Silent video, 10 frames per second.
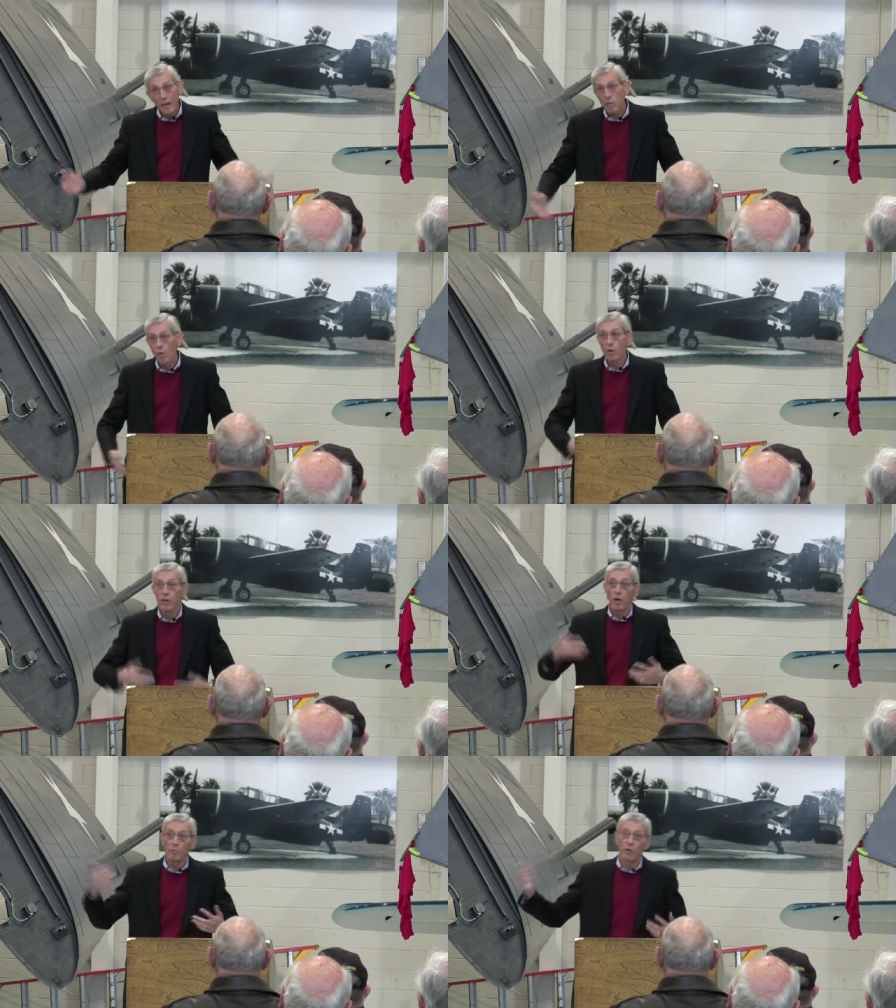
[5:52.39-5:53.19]
air
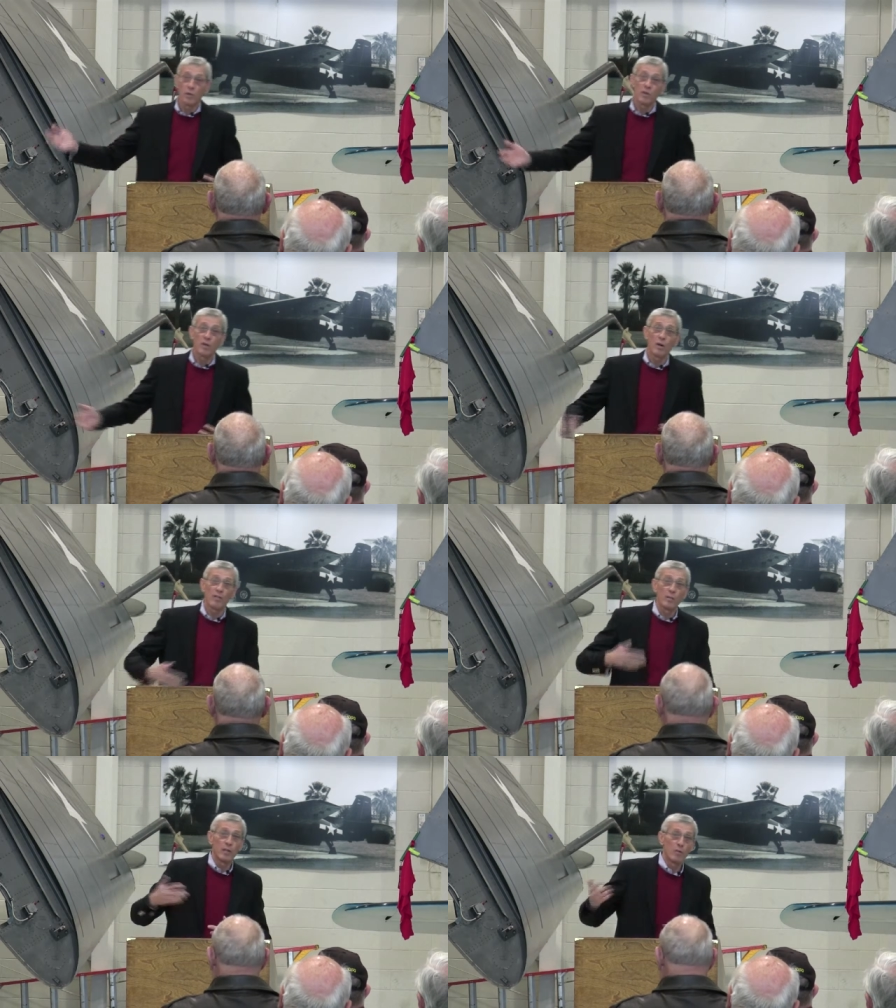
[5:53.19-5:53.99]
war and up north had
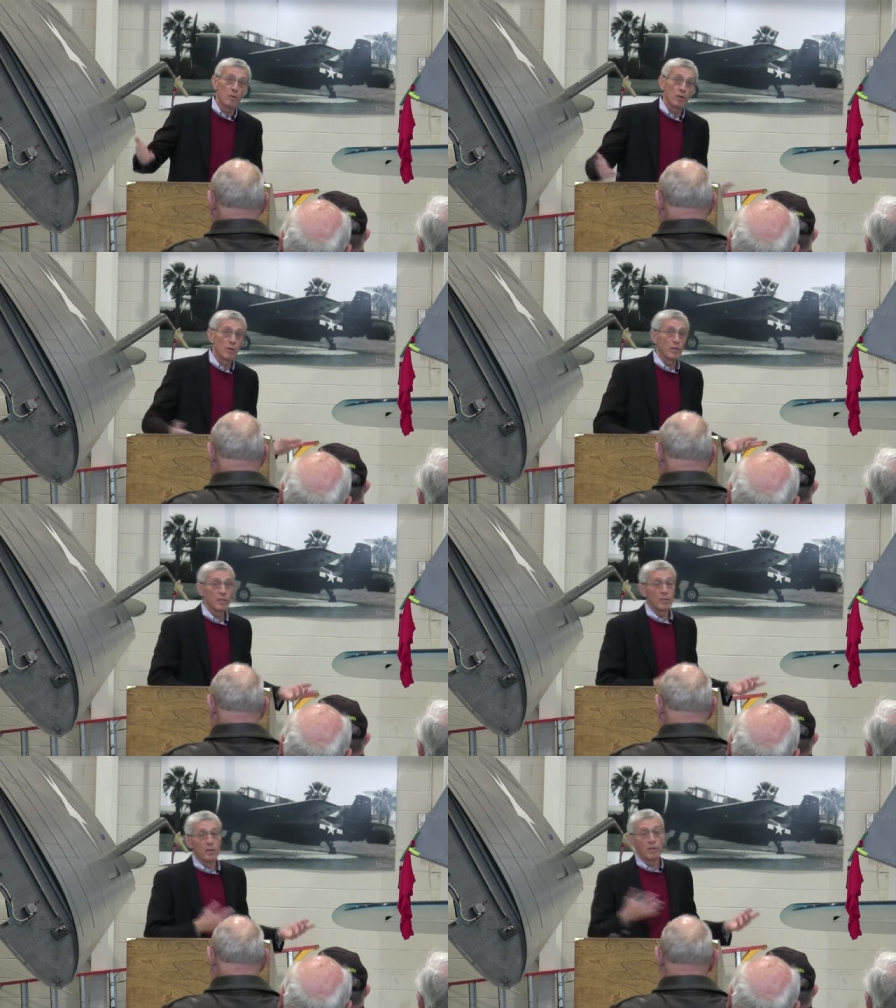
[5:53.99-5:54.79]
already been going
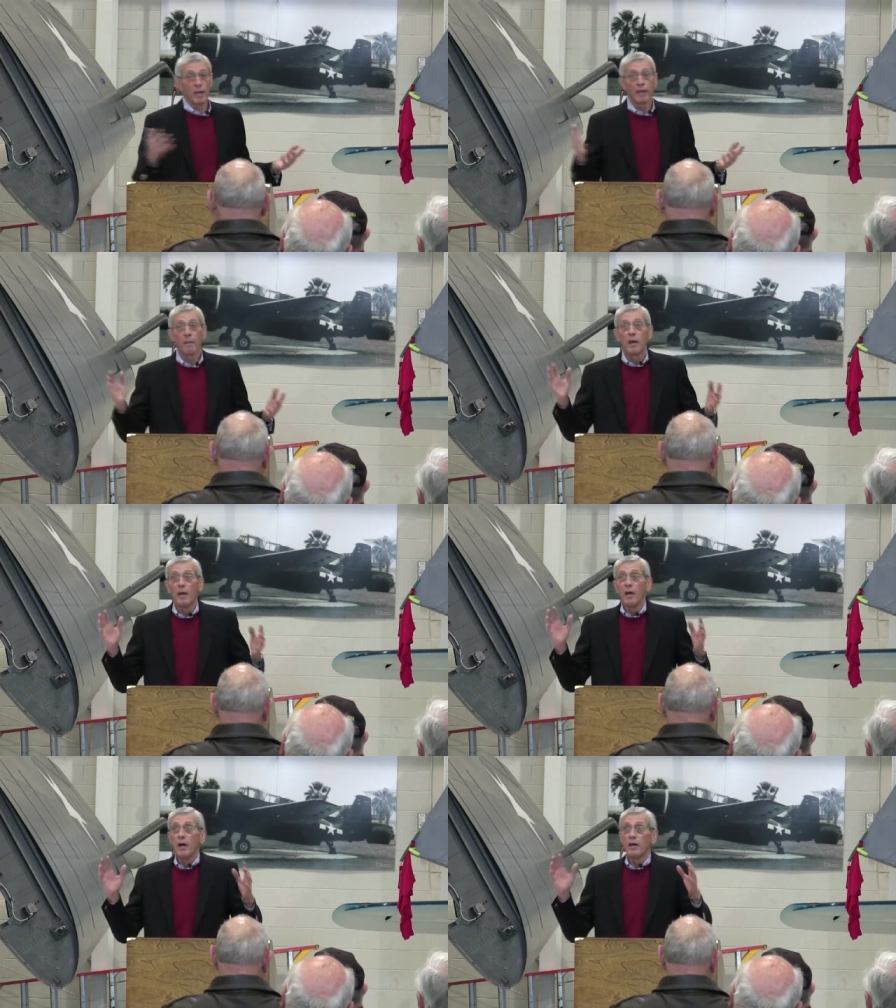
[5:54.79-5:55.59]
on and all that.
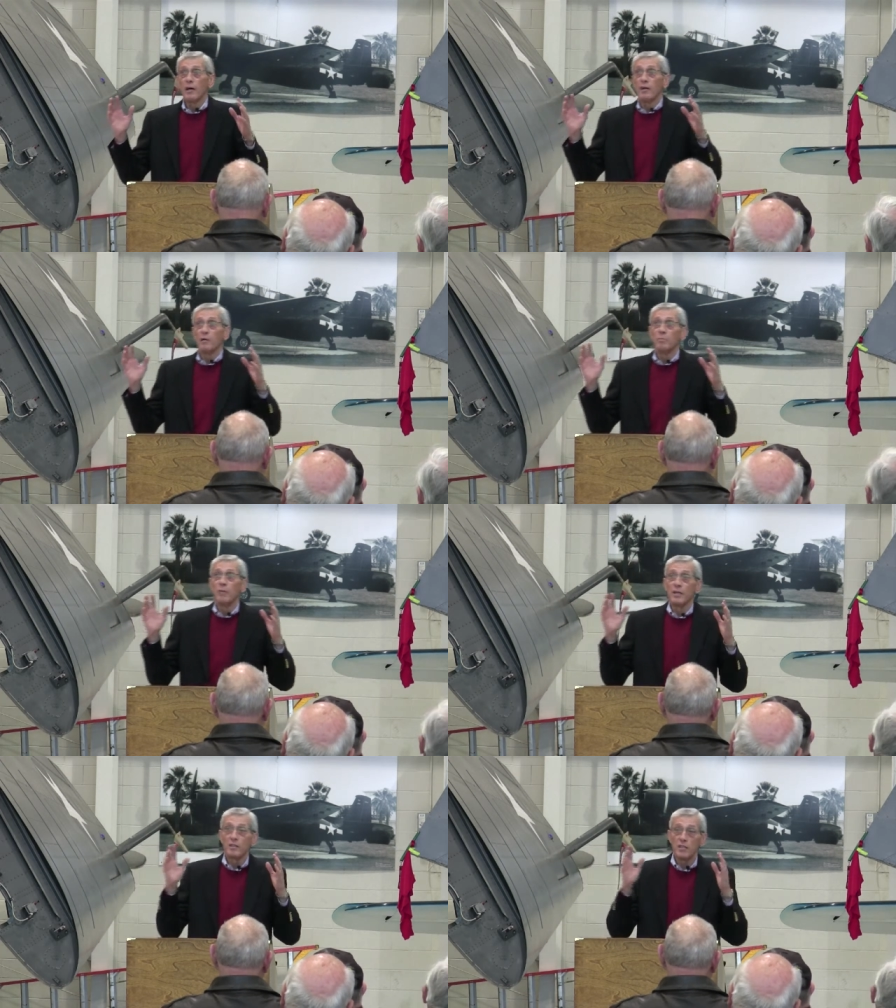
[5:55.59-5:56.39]
Uh,
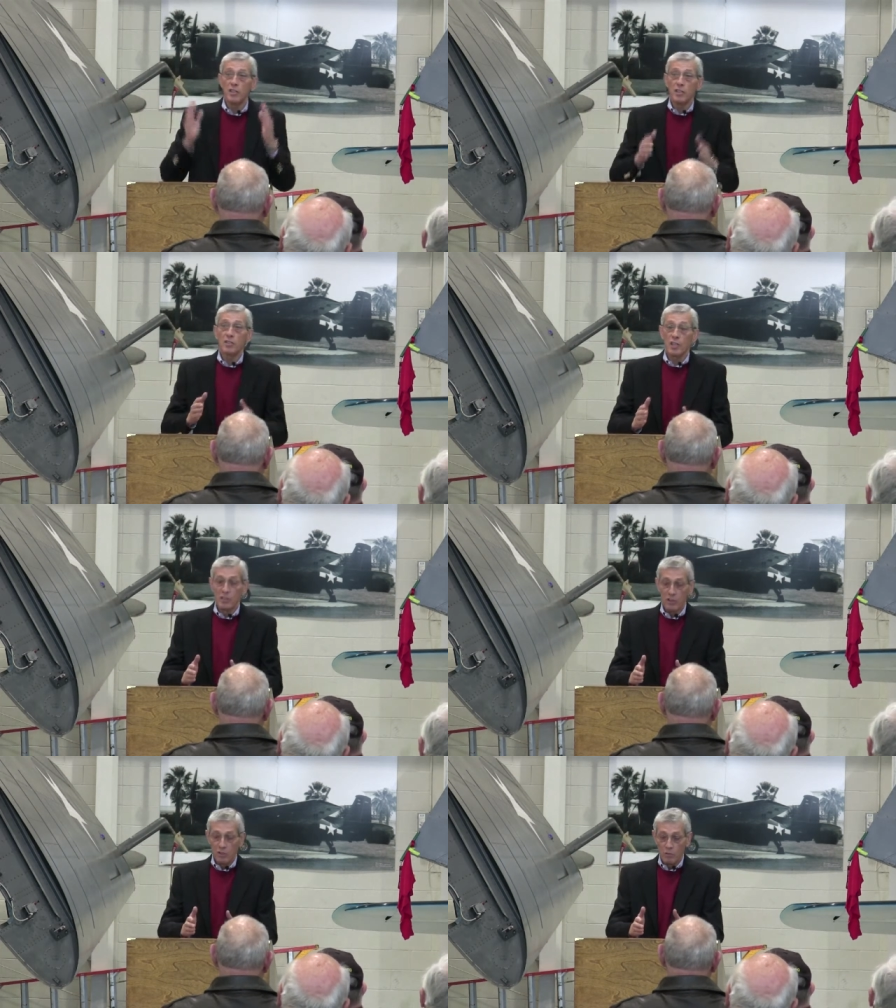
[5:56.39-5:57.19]
but Dixie
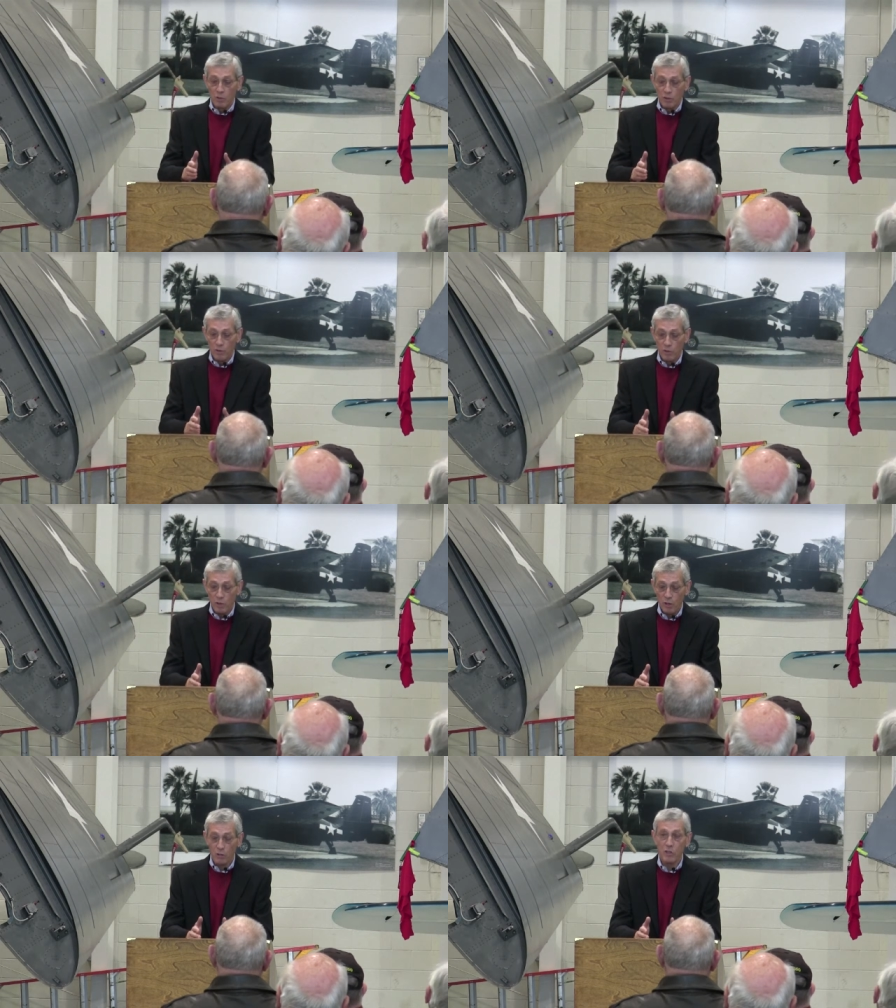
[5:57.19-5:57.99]
Station was
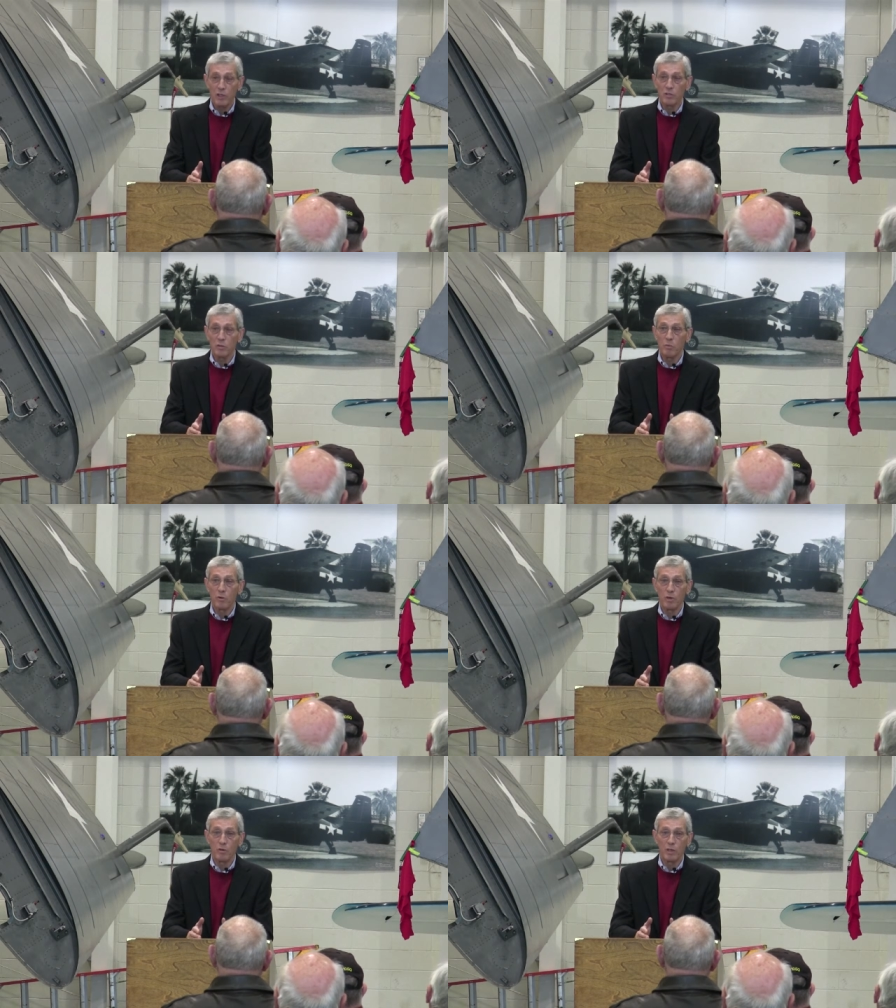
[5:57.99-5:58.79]
for close air
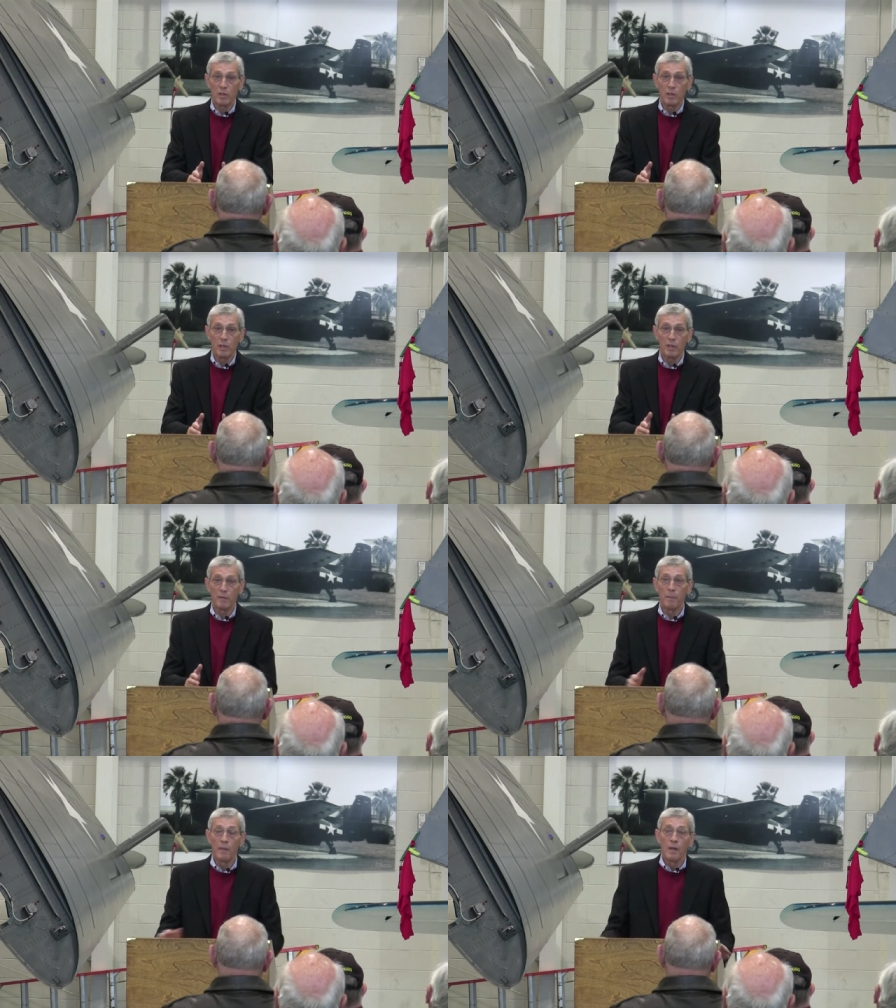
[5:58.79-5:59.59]
support only.
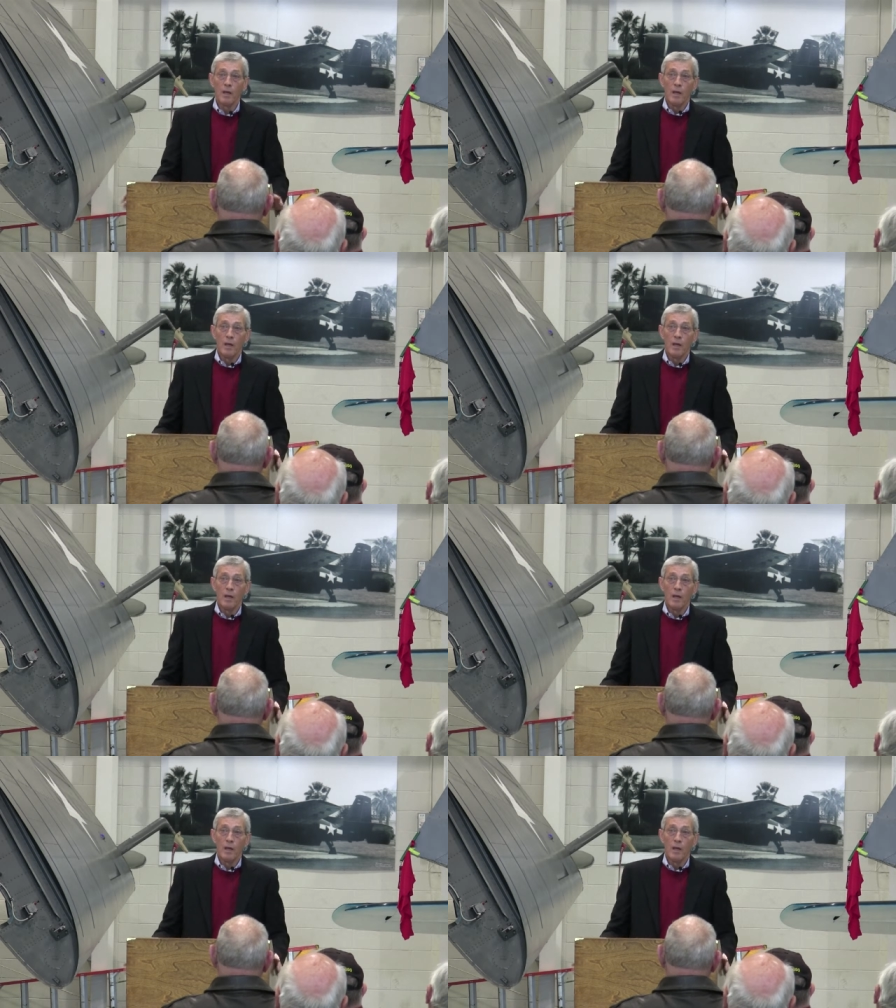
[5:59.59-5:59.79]
And